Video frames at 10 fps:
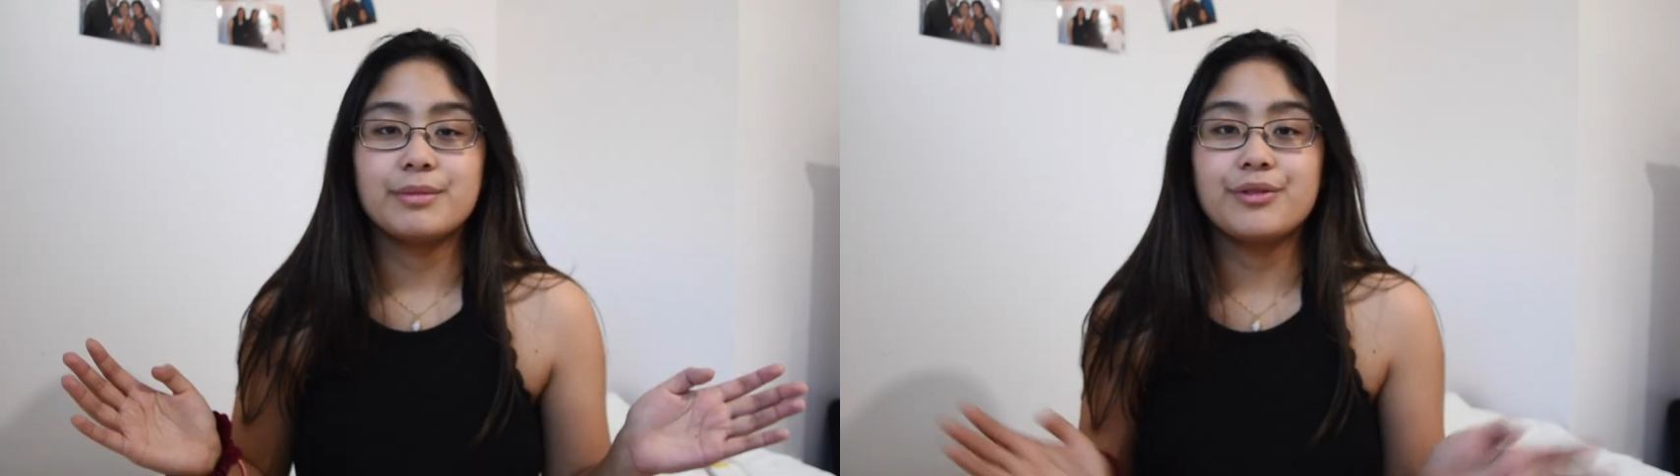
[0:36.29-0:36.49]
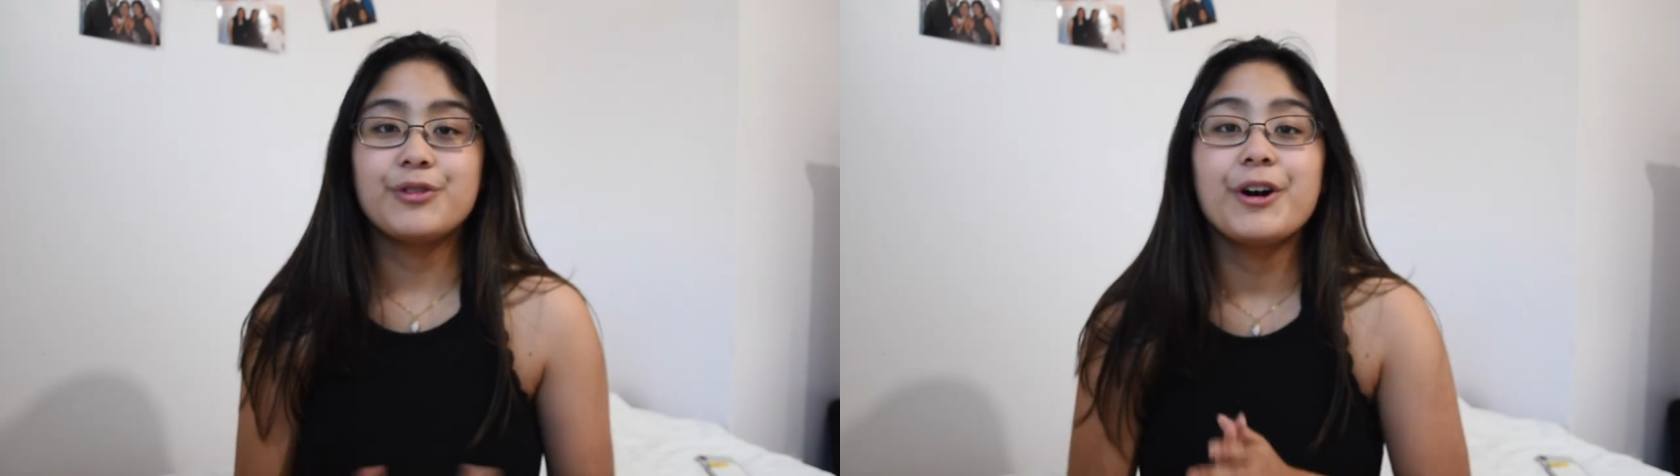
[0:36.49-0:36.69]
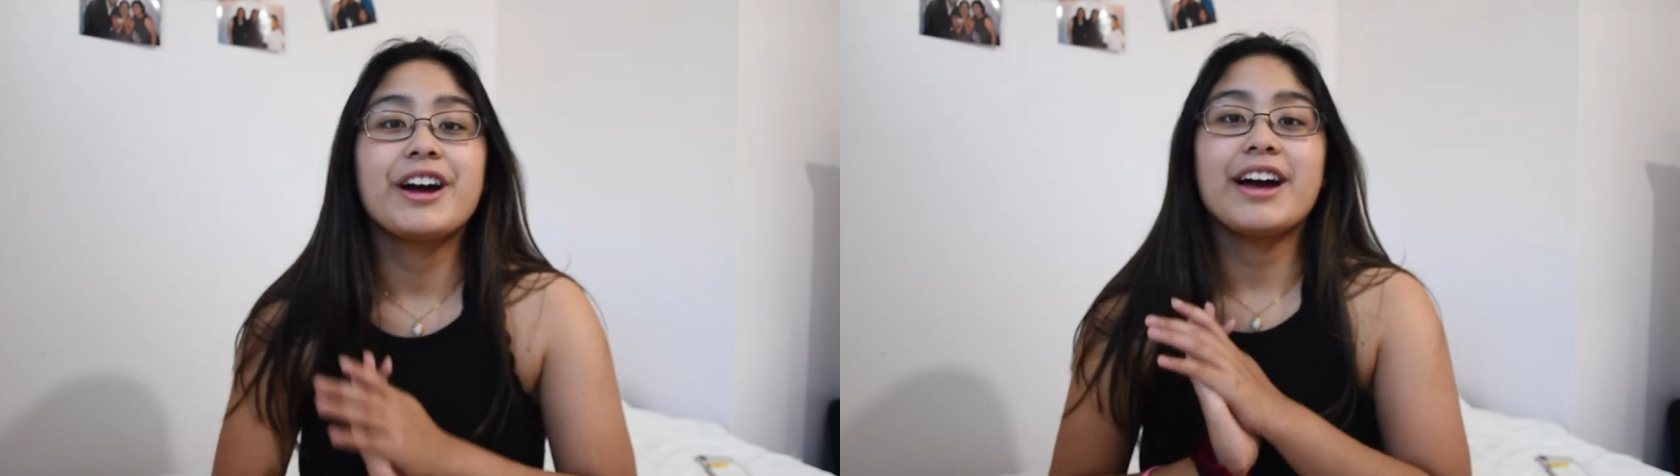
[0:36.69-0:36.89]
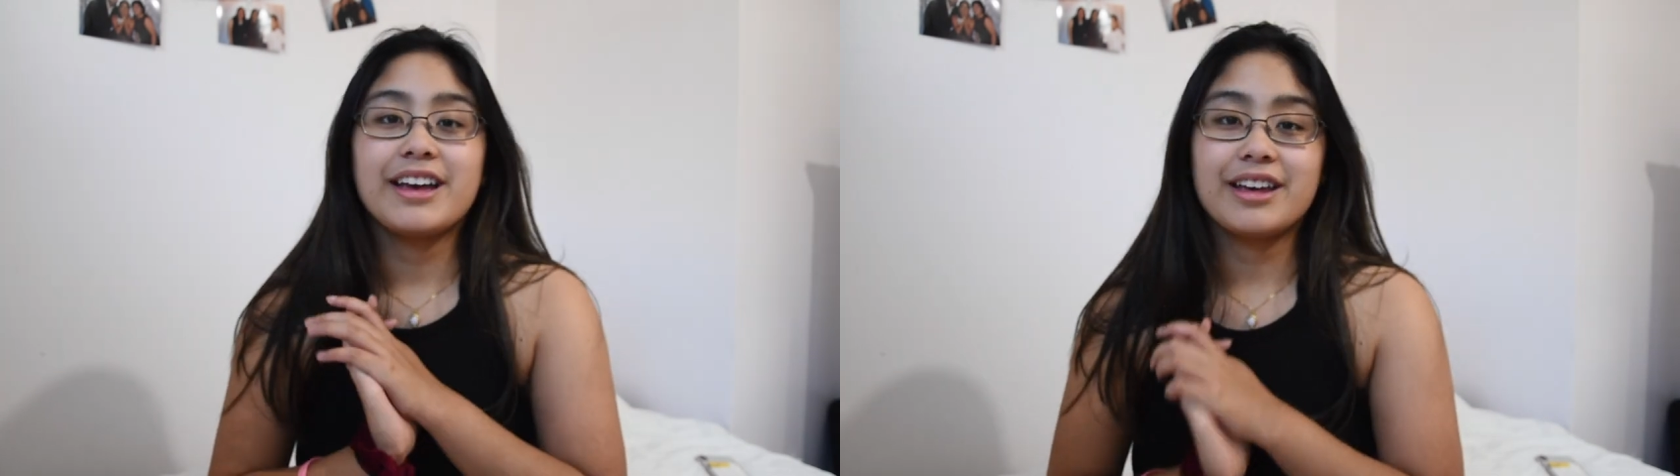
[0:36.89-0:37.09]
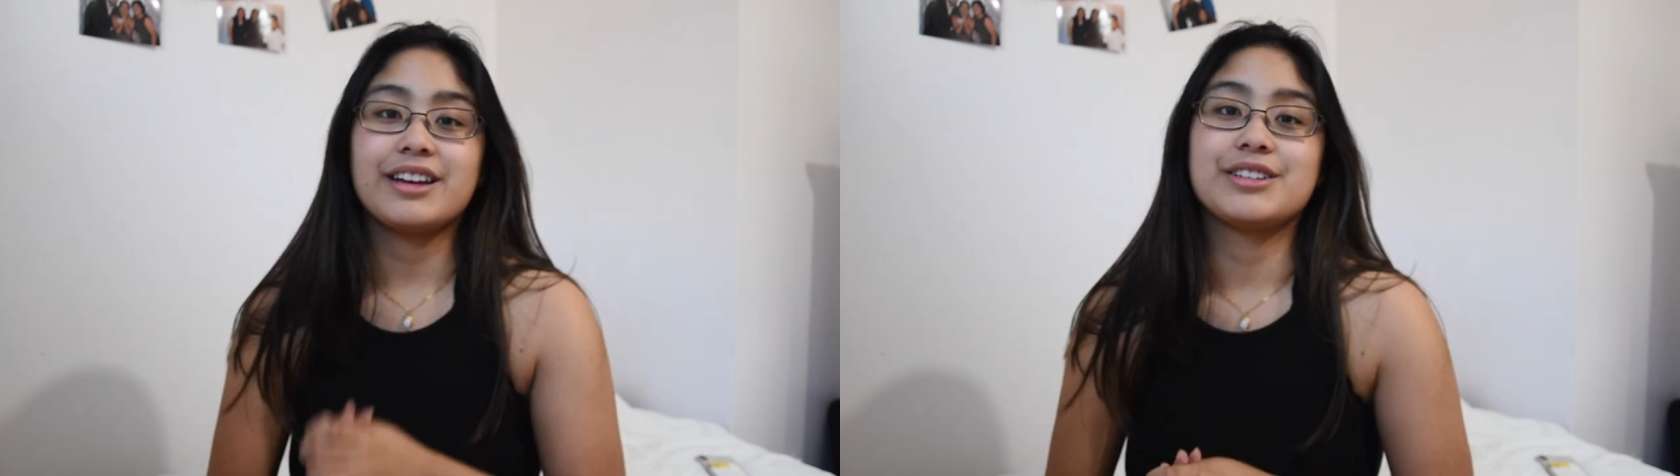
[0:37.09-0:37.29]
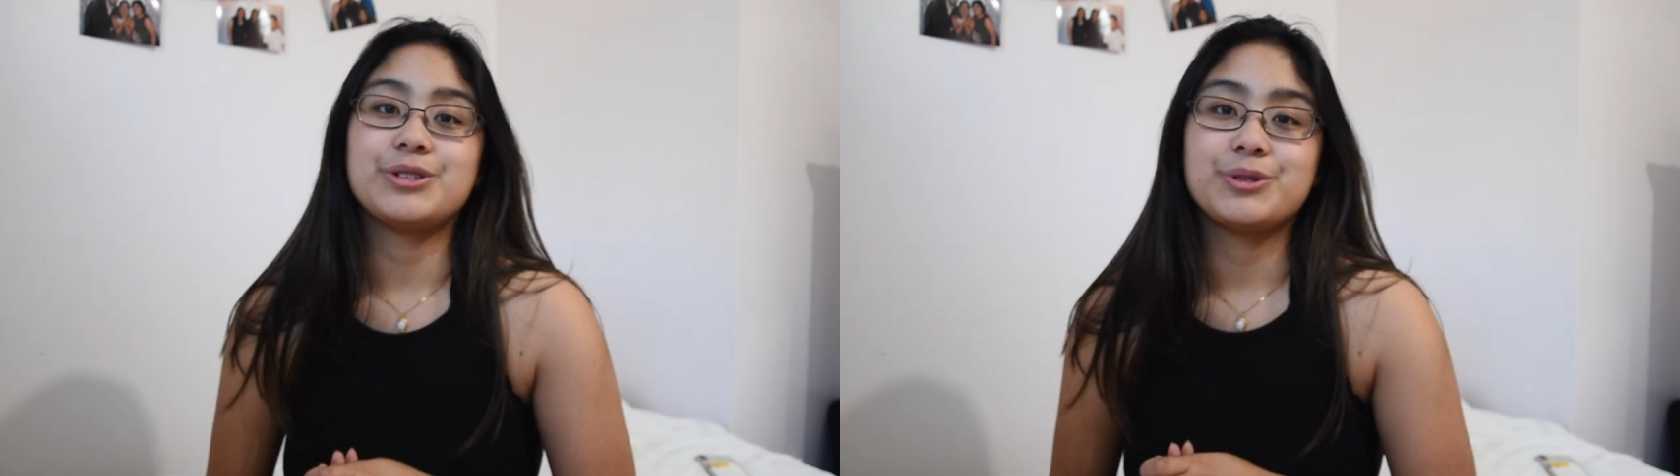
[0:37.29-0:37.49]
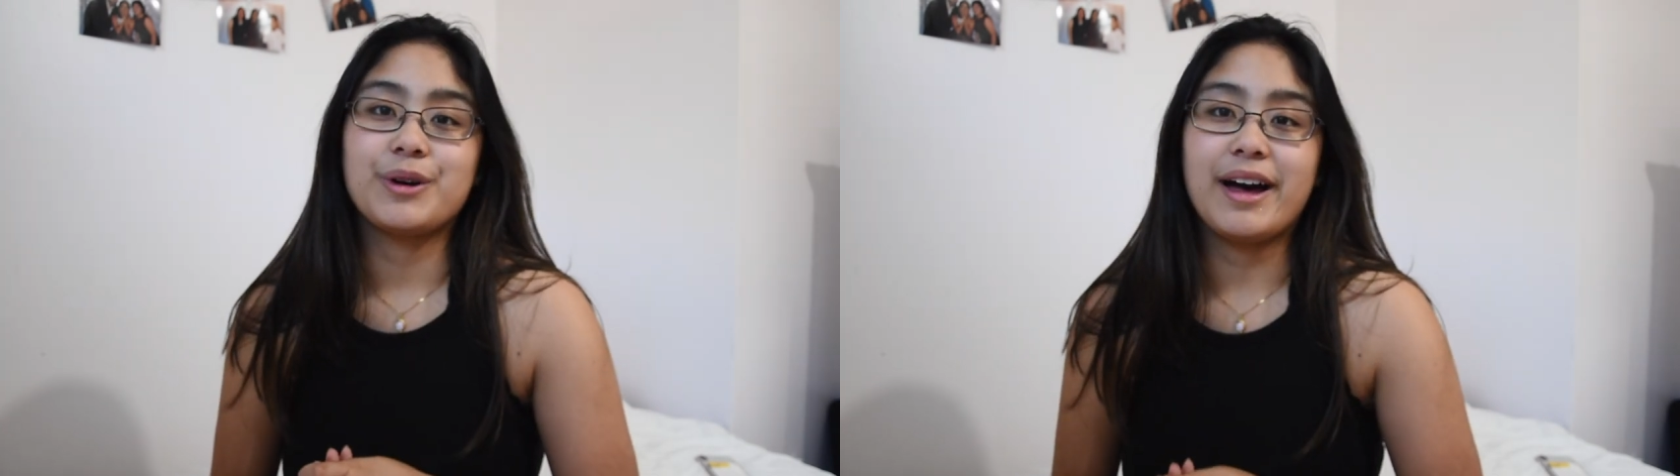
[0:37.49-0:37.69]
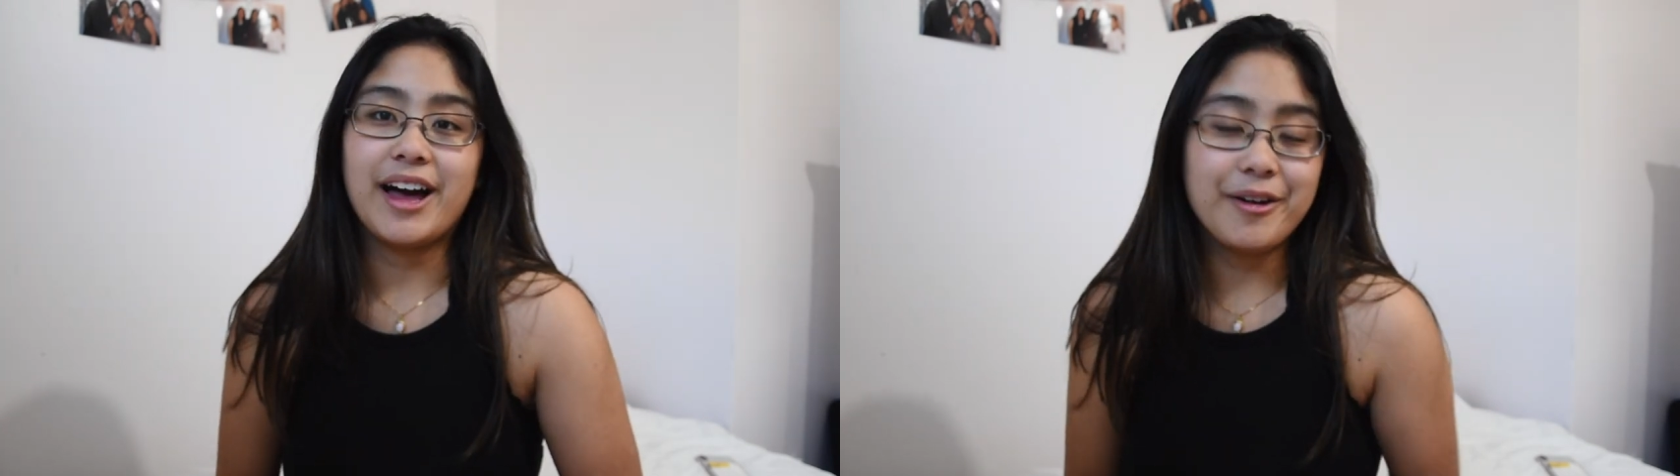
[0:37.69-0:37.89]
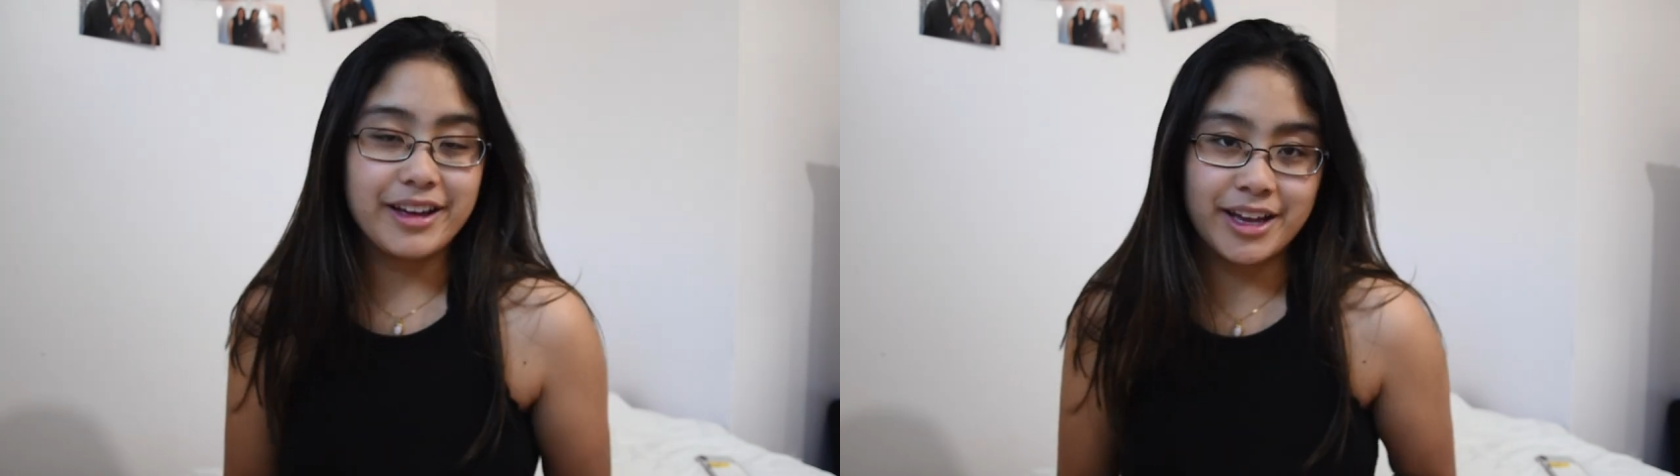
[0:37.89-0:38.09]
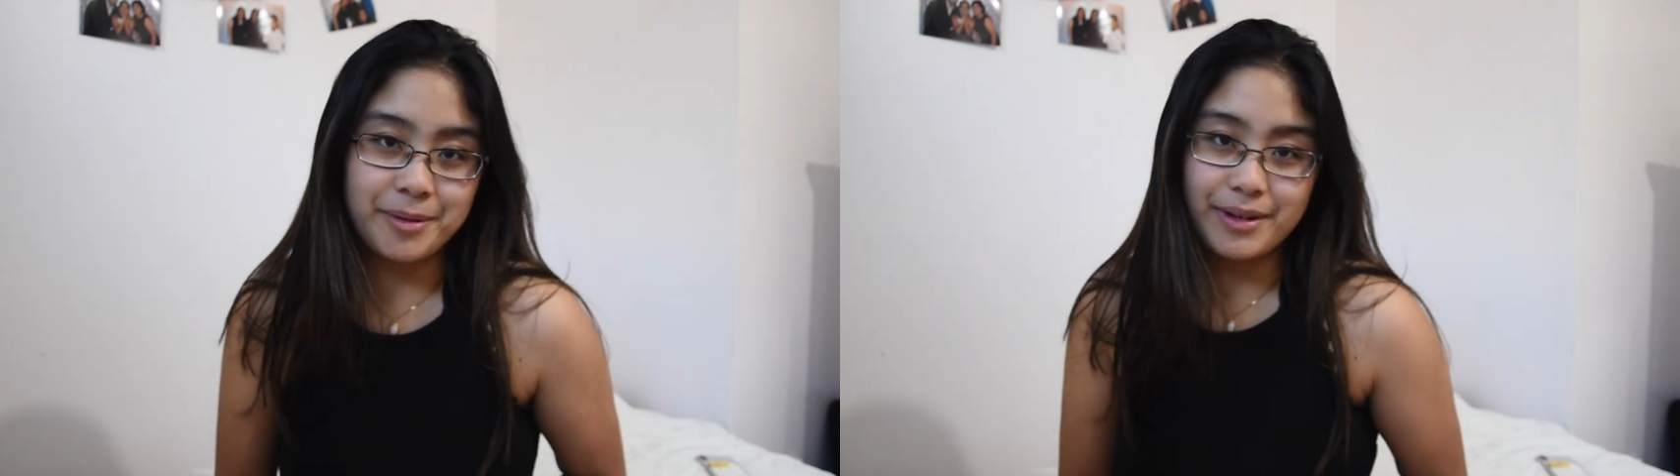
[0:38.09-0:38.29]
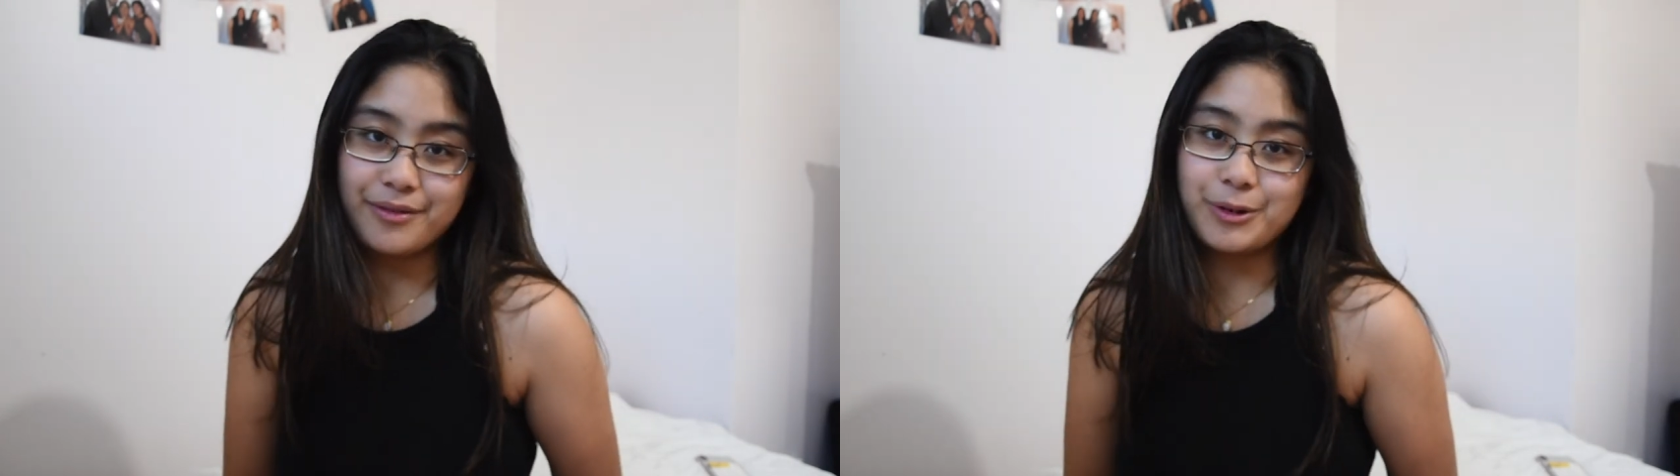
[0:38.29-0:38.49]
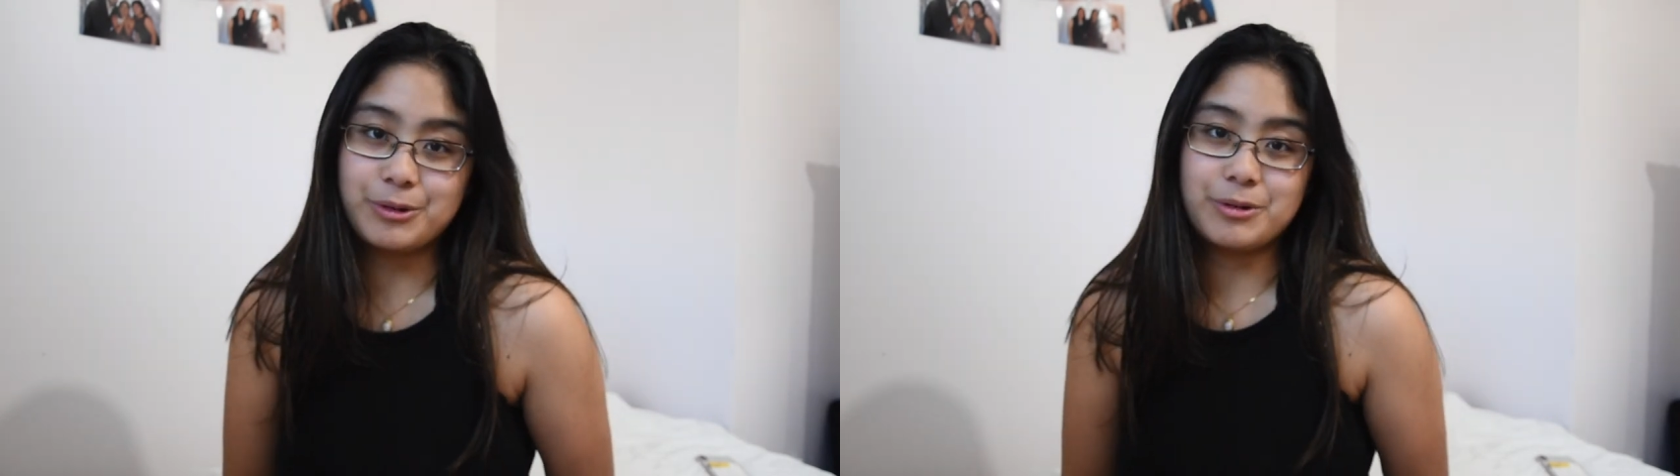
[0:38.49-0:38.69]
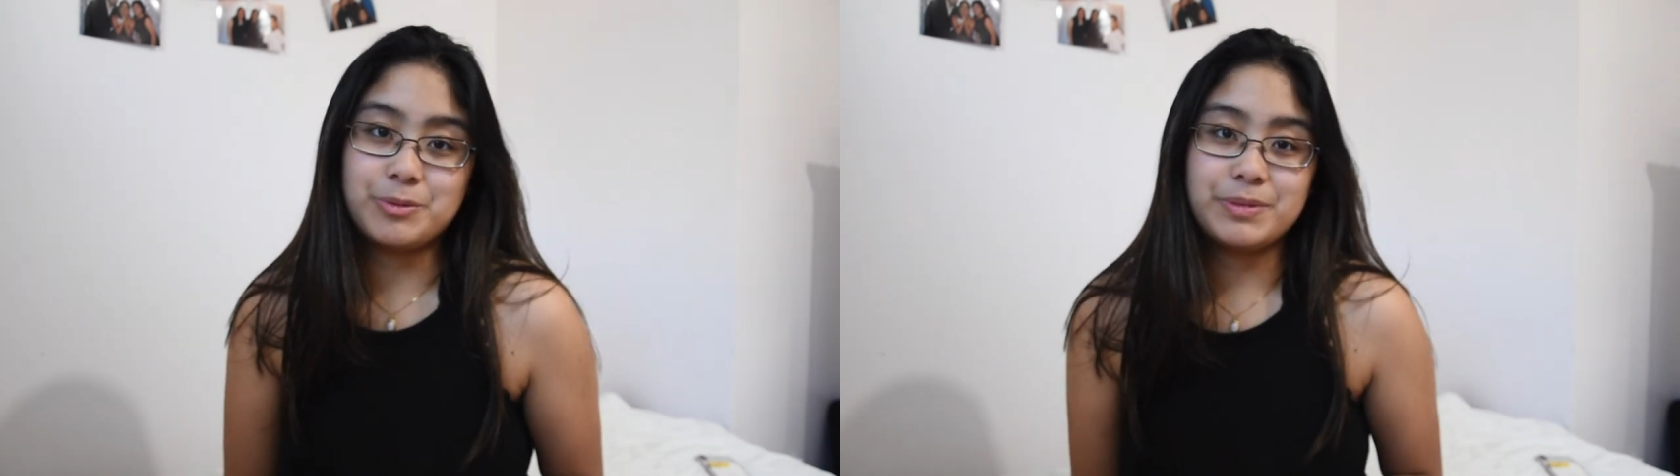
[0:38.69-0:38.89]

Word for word: Before I get into how I edit my photos,